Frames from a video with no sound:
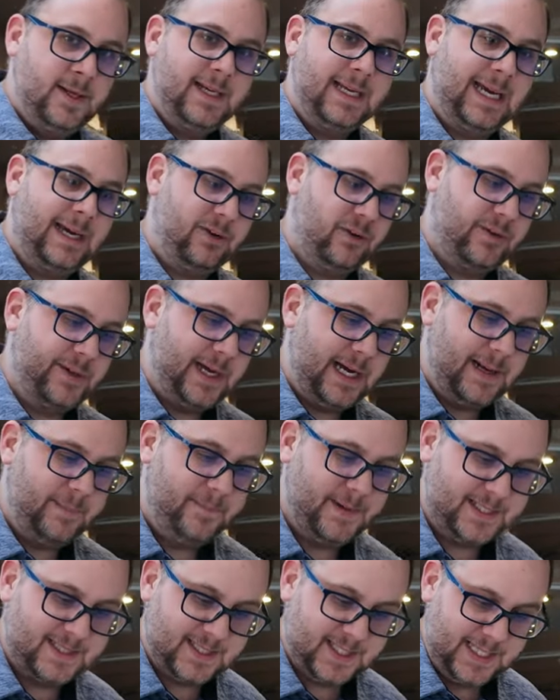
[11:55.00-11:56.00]
countertop
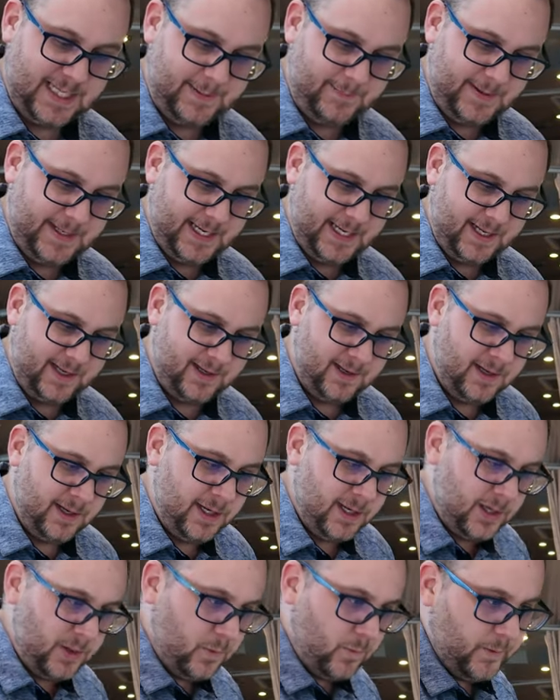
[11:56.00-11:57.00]
that's laminated
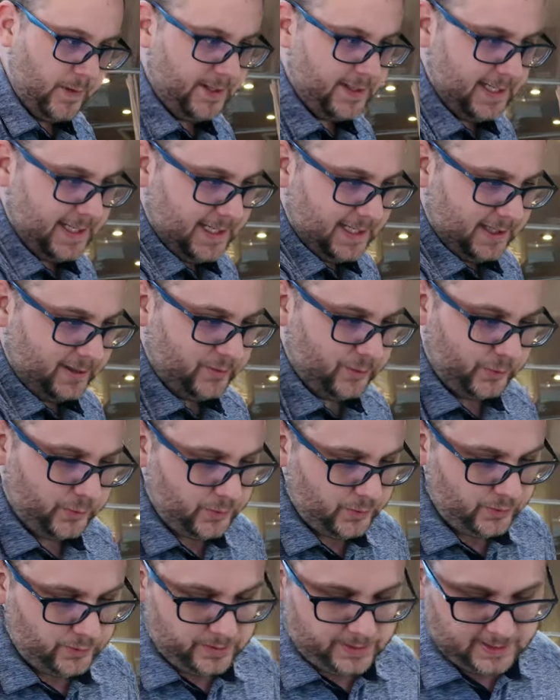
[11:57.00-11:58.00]
with a
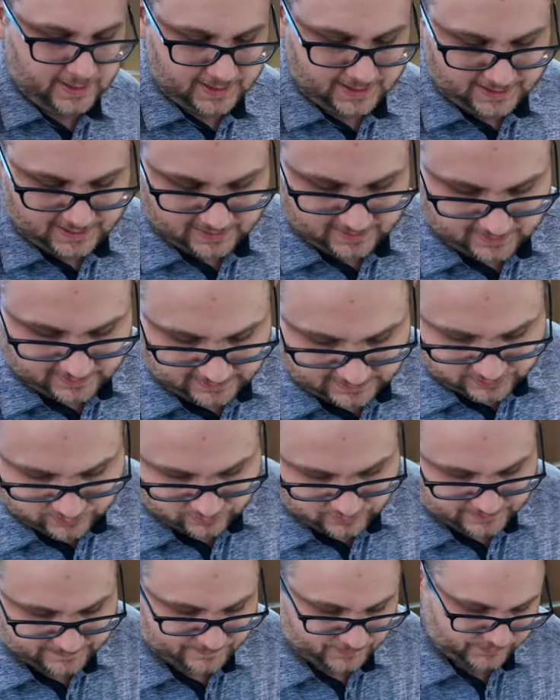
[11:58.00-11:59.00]
glued in,
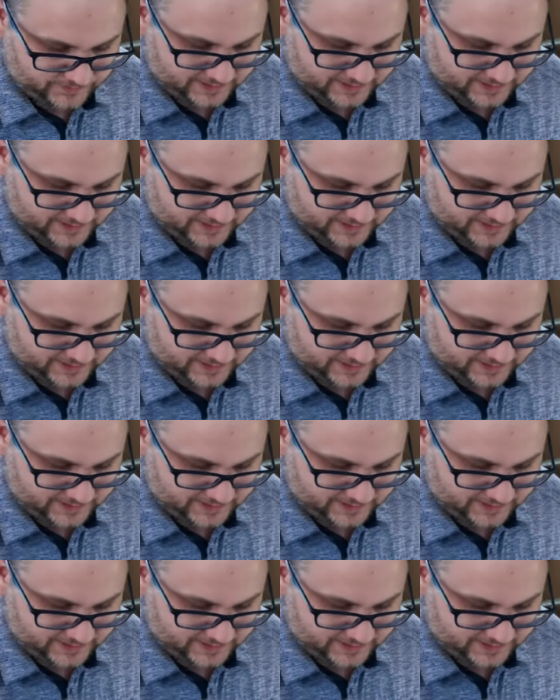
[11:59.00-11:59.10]
strip on